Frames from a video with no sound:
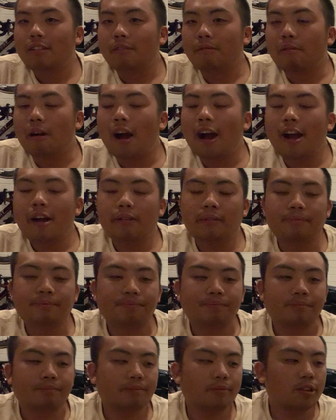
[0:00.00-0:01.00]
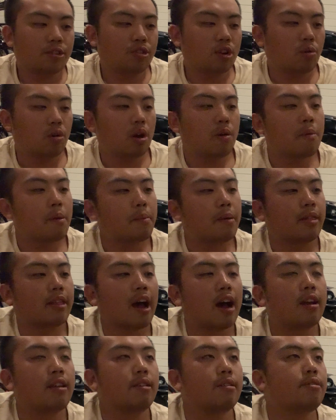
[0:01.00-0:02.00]
right? So what do I mean by
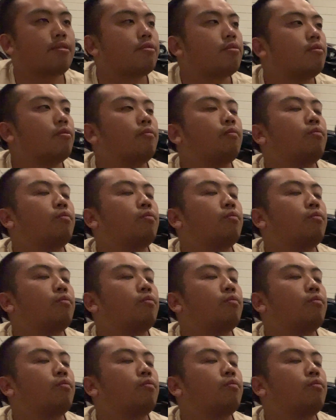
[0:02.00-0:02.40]
that is,